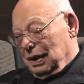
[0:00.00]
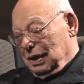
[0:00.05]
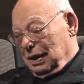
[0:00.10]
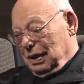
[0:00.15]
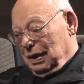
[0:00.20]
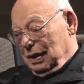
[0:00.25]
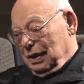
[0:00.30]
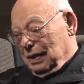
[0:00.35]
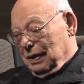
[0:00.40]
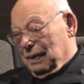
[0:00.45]

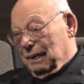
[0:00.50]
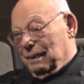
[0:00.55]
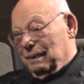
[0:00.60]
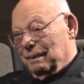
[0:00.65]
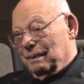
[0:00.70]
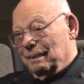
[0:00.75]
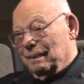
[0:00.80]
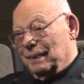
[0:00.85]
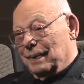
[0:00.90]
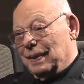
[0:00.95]
explain to
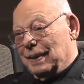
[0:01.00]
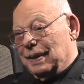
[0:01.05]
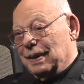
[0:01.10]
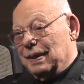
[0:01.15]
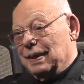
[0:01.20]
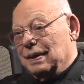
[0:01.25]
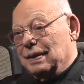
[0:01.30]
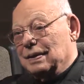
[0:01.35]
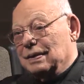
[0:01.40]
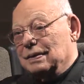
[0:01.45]
us, what is
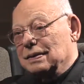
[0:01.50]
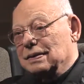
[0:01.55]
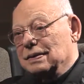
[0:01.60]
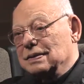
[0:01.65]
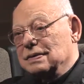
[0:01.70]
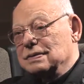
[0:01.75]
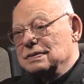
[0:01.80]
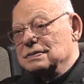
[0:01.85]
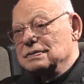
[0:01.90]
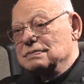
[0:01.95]
Area
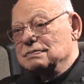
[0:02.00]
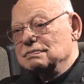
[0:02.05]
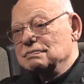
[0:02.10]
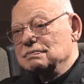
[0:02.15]
51?